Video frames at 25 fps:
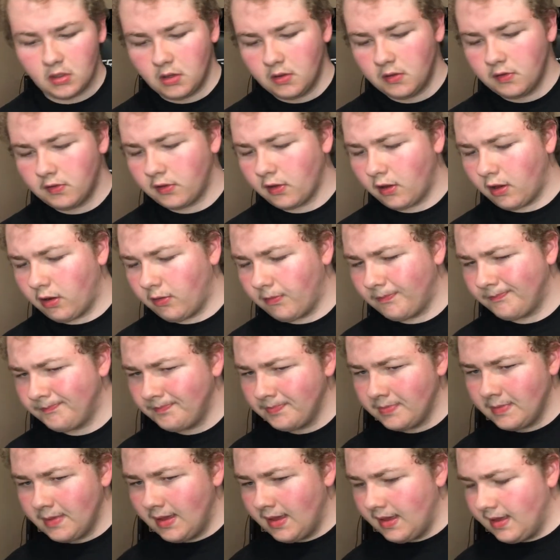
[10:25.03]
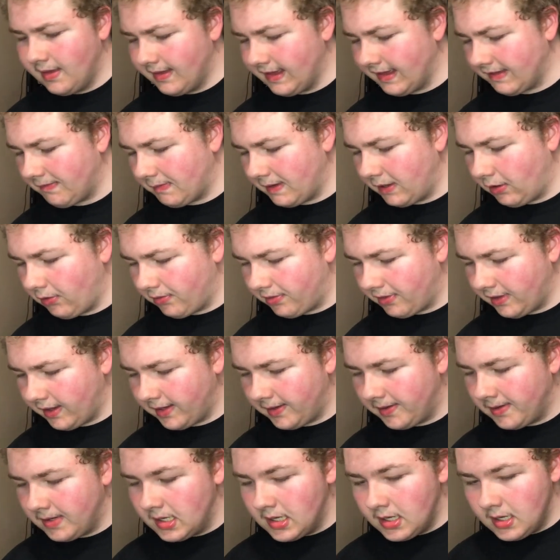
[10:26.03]
So that's my whole
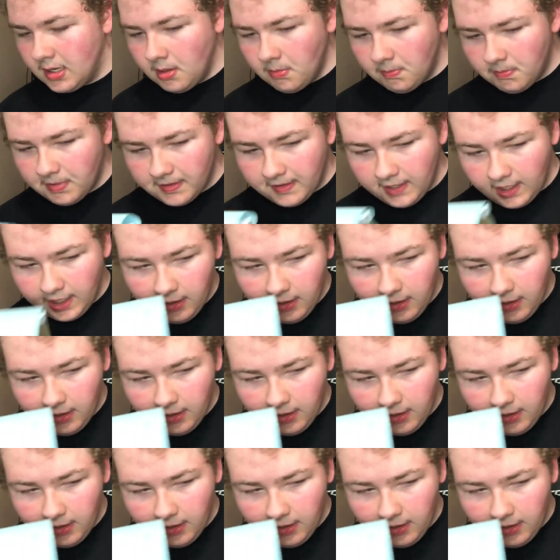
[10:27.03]
thing. But